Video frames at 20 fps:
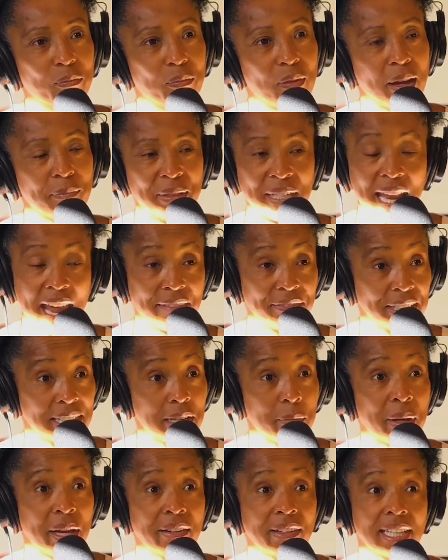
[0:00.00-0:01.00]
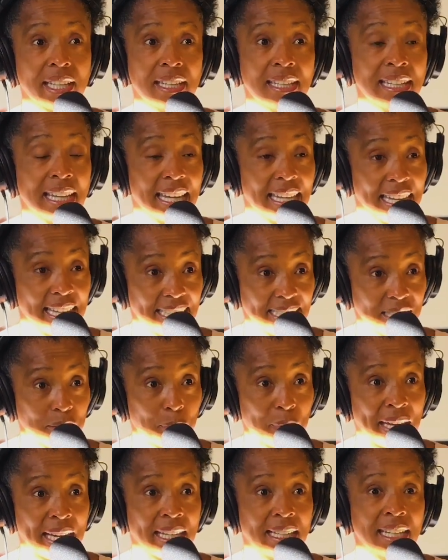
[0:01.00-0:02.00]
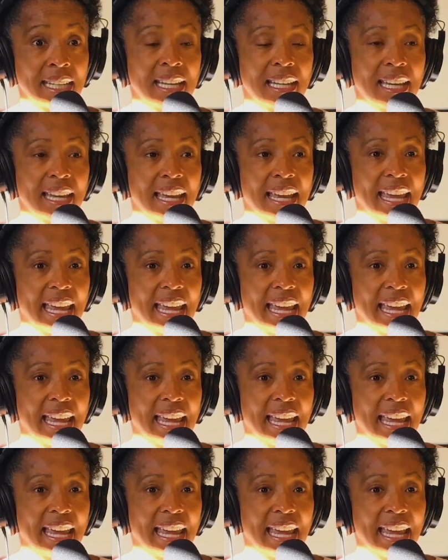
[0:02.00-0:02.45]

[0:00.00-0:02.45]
African-American, Hispanic,